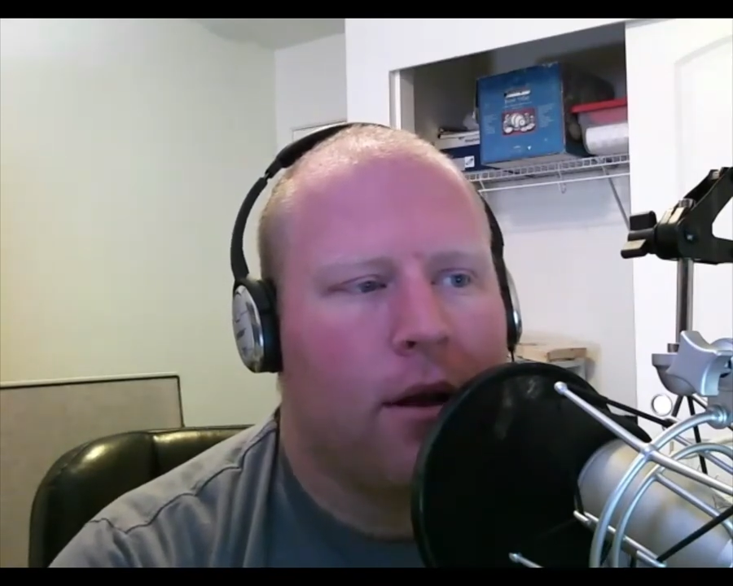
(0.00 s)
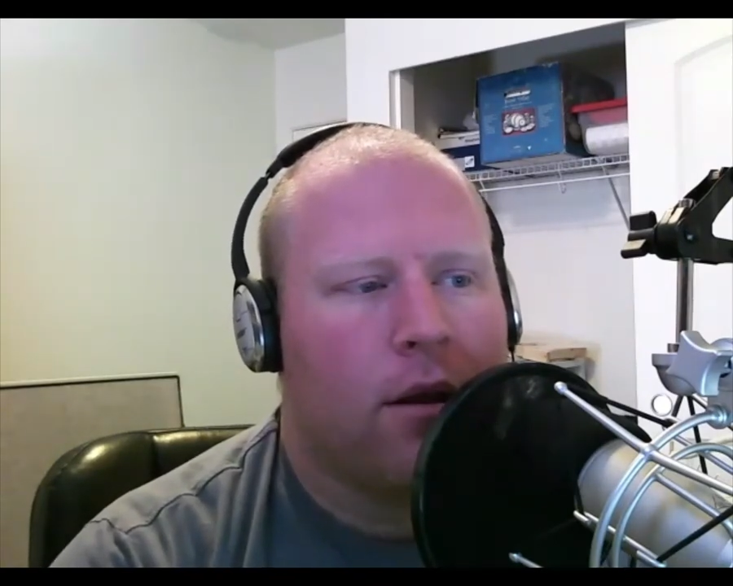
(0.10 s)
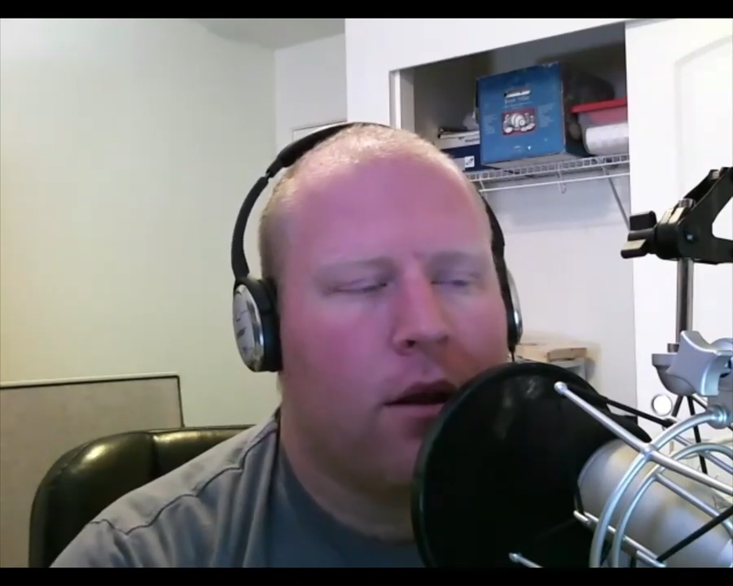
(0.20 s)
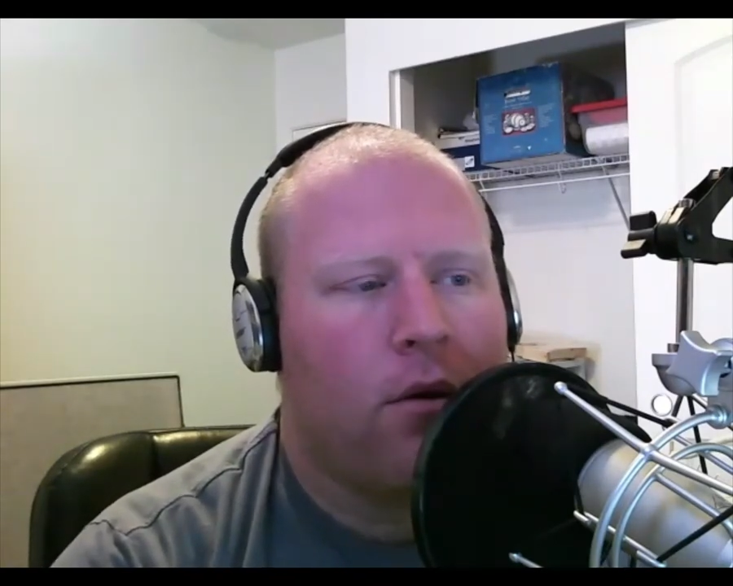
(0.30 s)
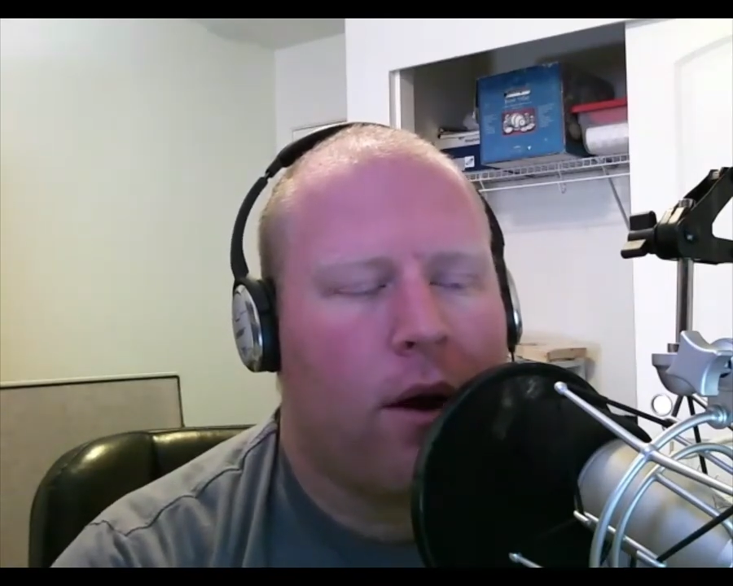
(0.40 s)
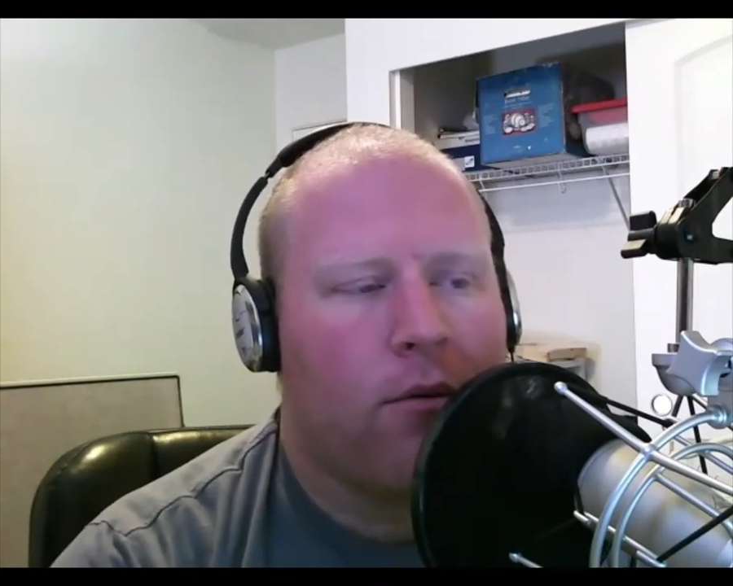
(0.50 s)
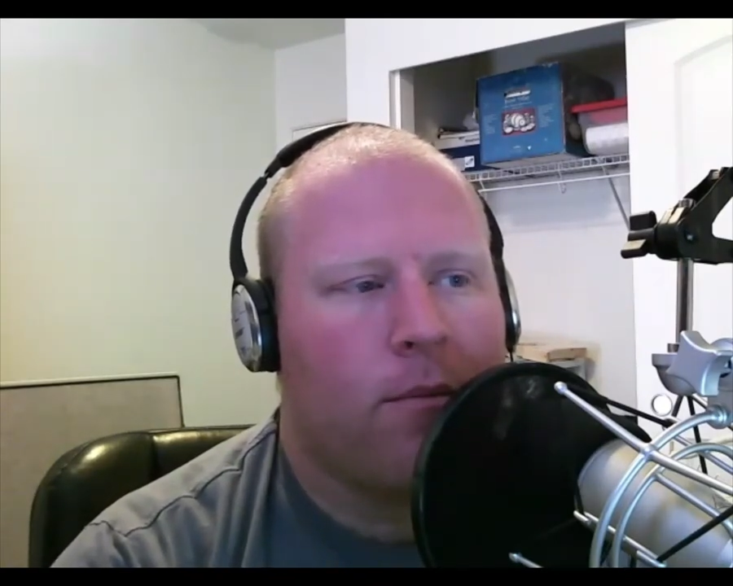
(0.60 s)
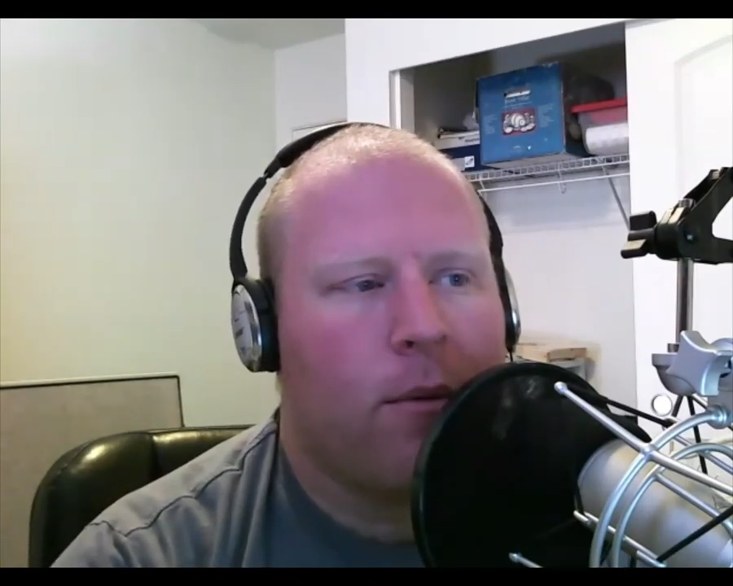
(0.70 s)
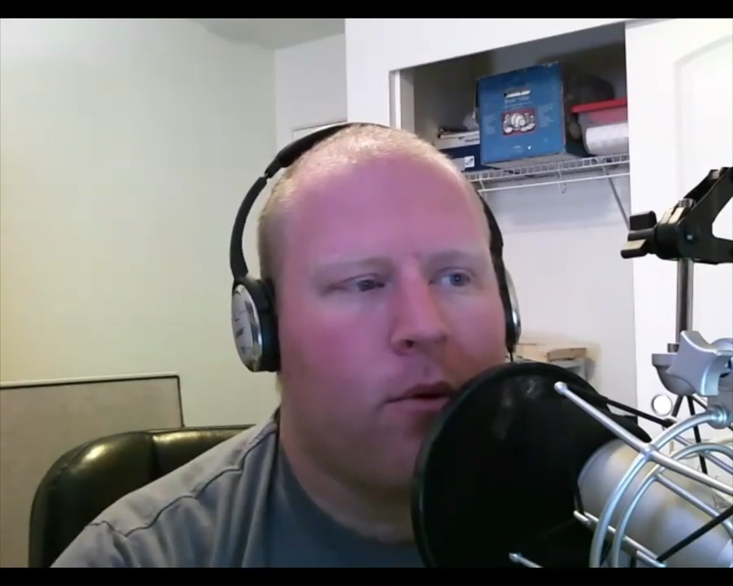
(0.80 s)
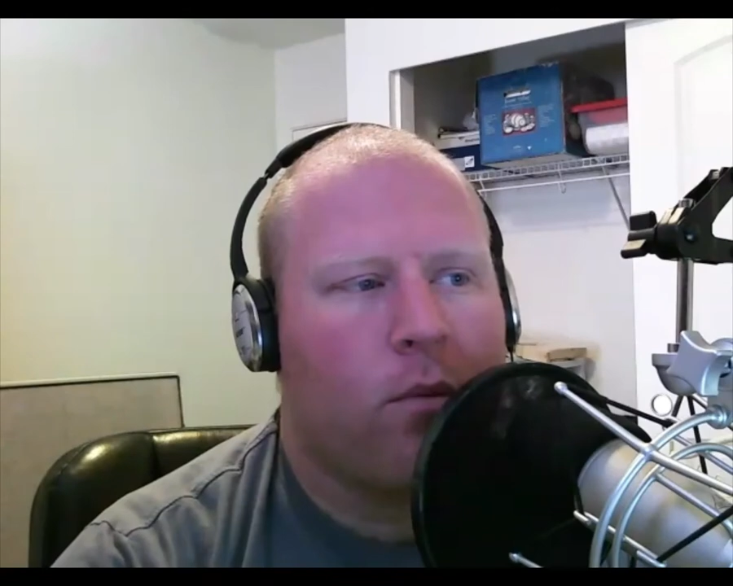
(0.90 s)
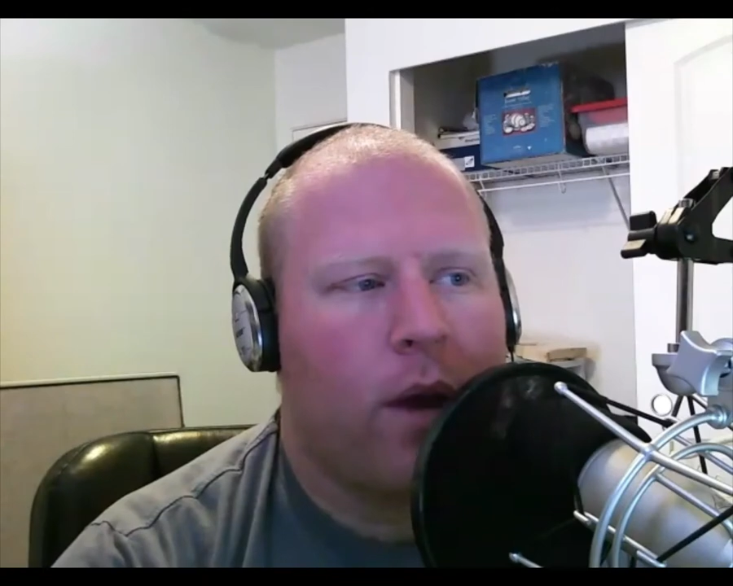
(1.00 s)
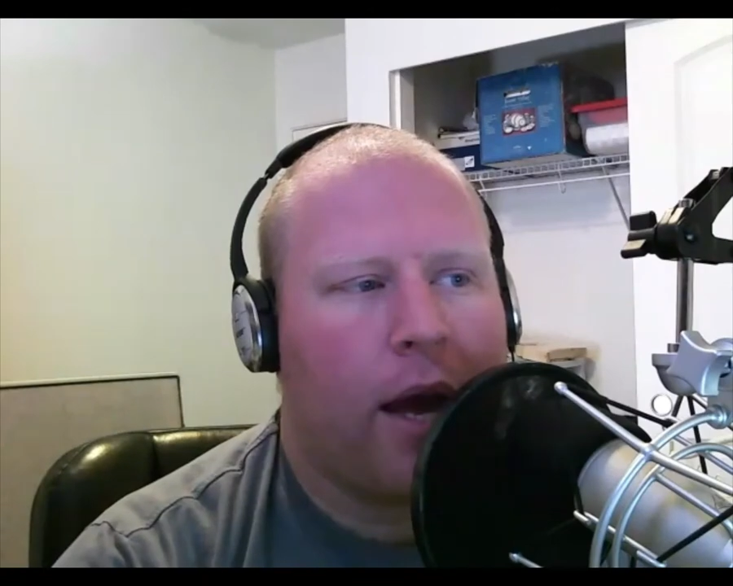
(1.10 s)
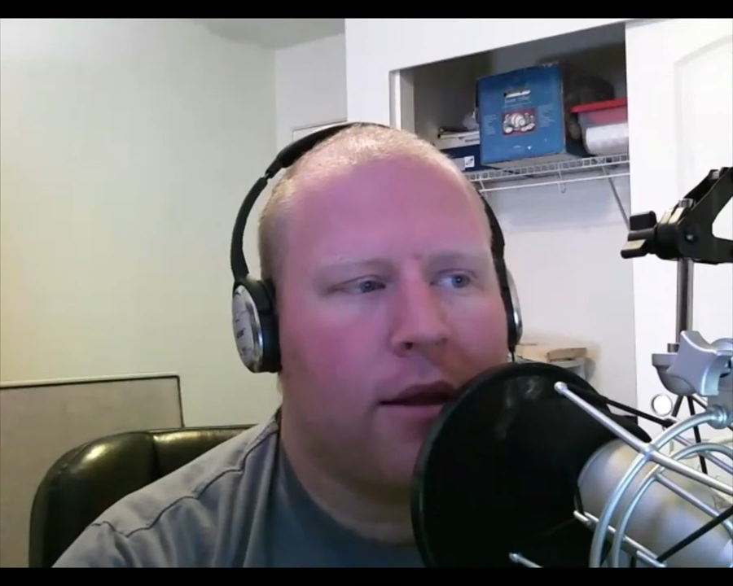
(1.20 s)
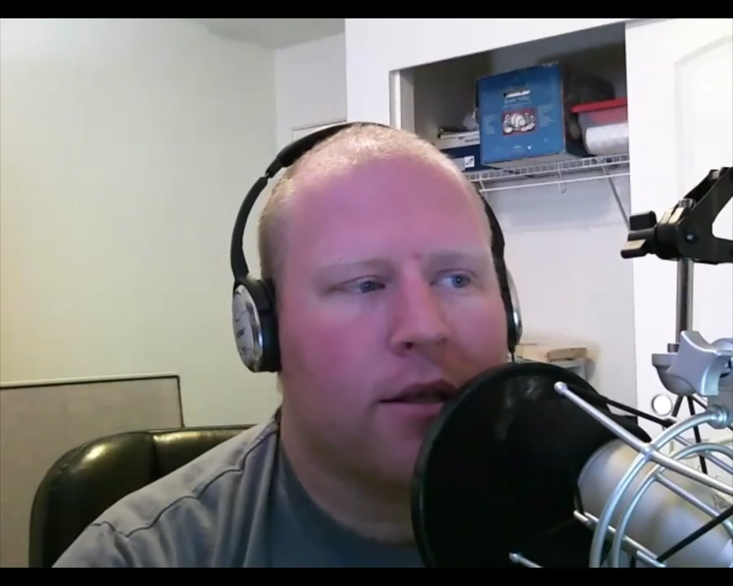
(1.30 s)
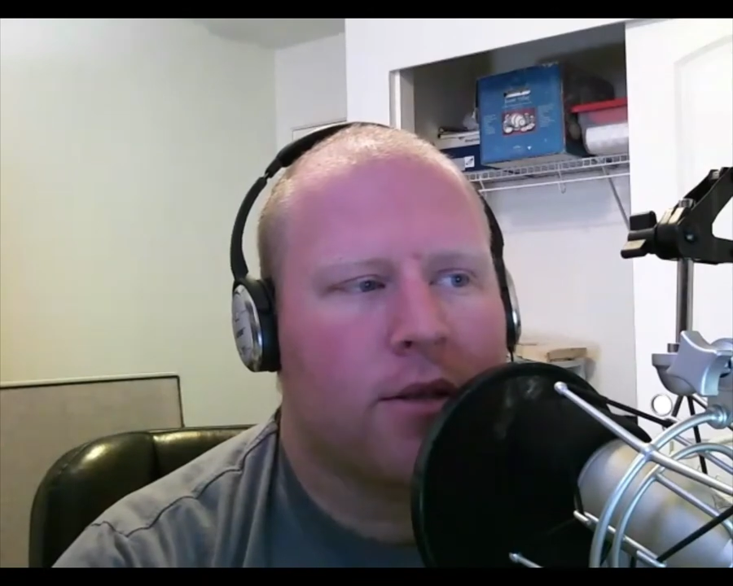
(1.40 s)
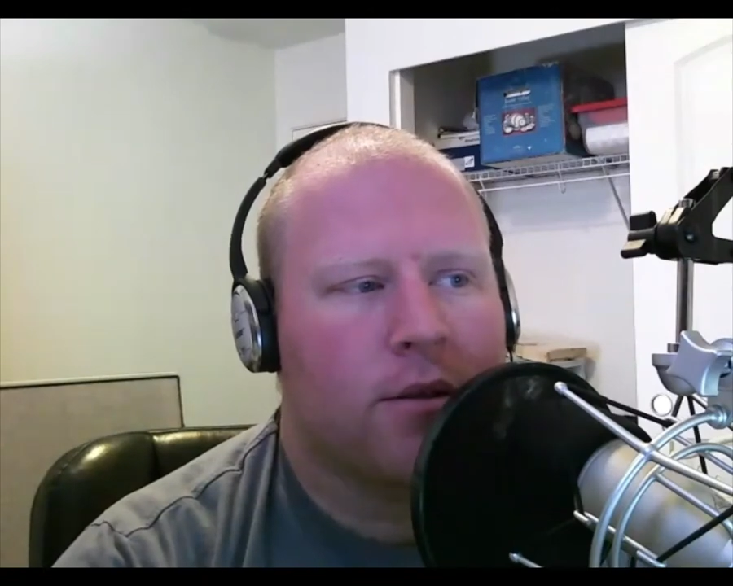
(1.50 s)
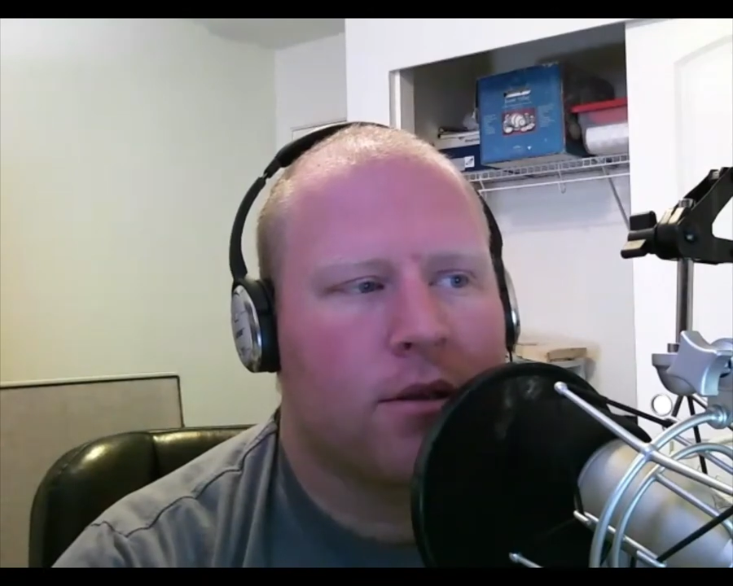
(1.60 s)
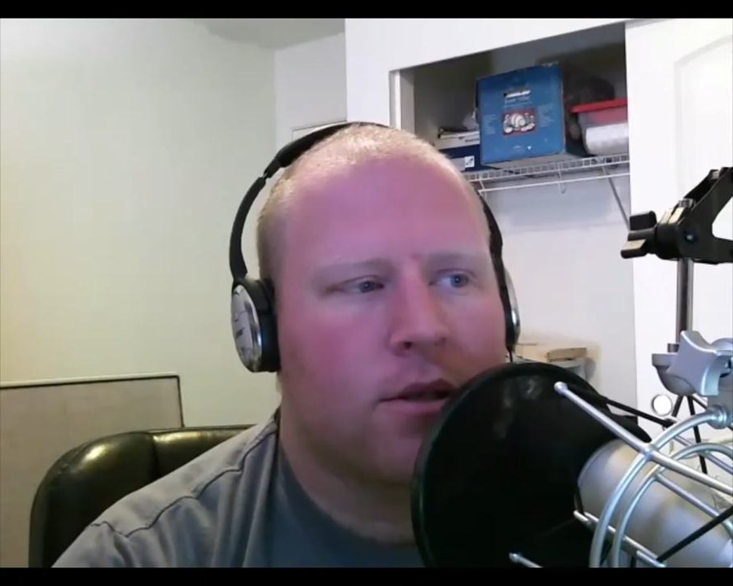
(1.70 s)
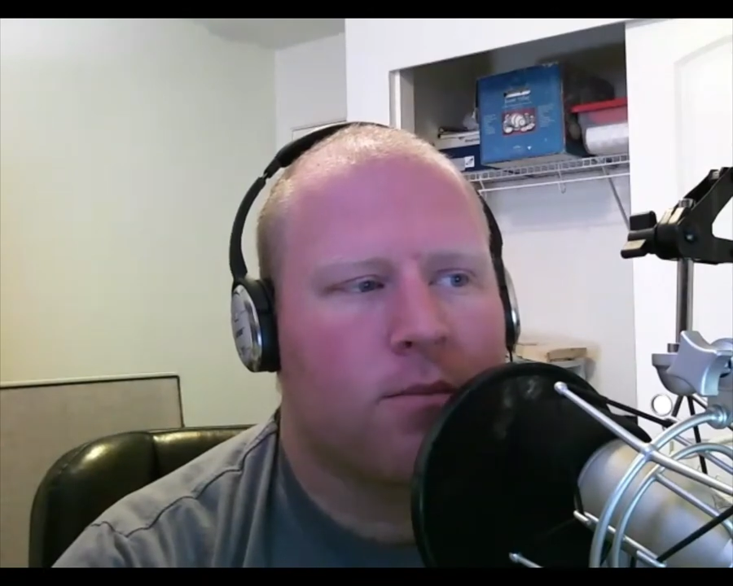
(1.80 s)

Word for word: you know, I remember we had this this